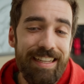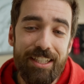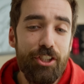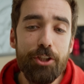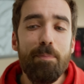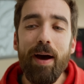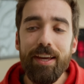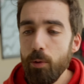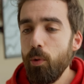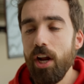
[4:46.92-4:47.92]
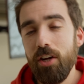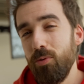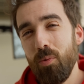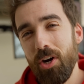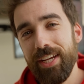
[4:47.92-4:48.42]
just buy the
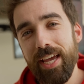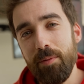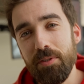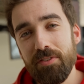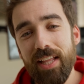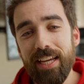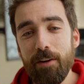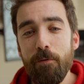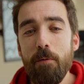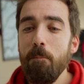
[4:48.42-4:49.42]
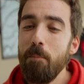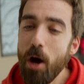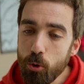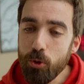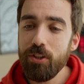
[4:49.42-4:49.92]
100 watt cables. Like for
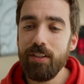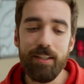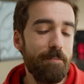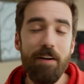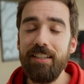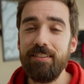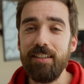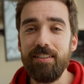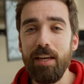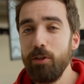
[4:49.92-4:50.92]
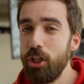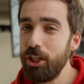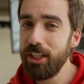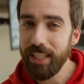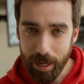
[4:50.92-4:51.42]
most devices, if you're
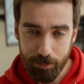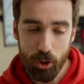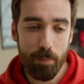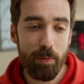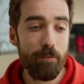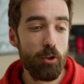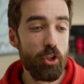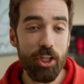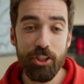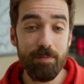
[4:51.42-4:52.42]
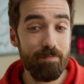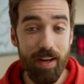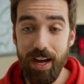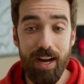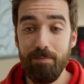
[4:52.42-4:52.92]
charging a laptop, if you're charging
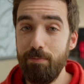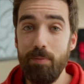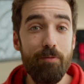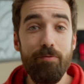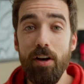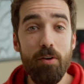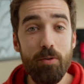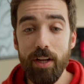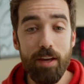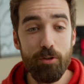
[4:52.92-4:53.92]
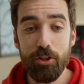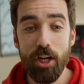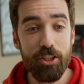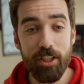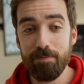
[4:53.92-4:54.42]
uh, a phone, if you're
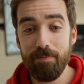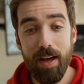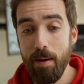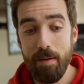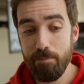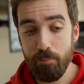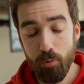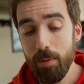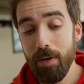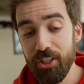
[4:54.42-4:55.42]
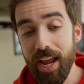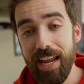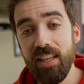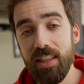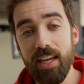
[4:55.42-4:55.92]
charging uh, pretty much
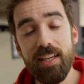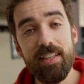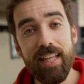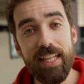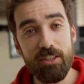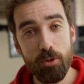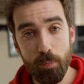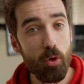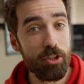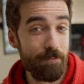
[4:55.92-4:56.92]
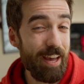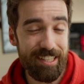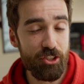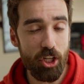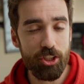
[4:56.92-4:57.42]
anything that supports
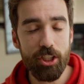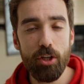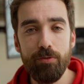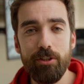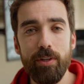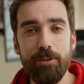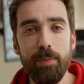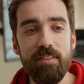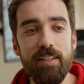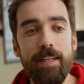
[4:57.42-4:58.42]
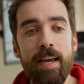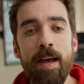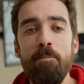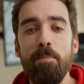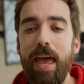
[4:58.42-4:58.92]
fast charging over USB-C,
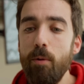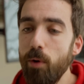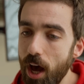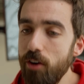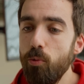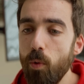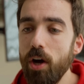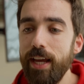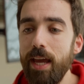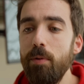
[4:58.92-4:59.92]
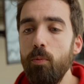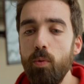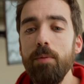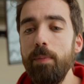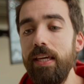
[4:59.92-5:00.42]
a 100 watt cable
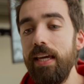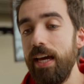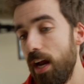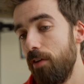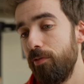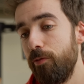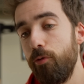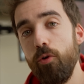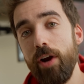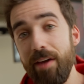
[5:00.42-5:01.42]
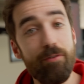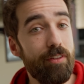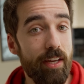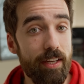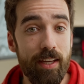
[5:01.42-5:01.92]
will be enough for
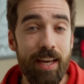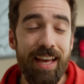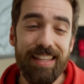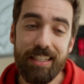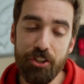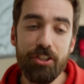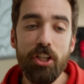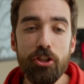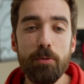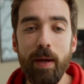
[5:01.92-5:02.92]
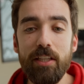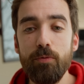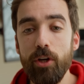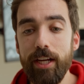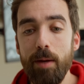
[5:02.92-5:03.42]
everything. Like there's still space
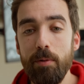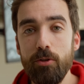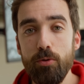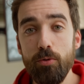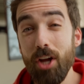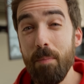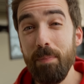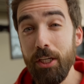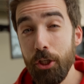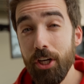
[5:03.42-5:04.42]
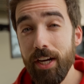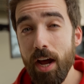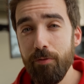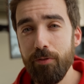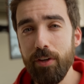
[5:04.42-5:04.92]
for a cable to not be good enough,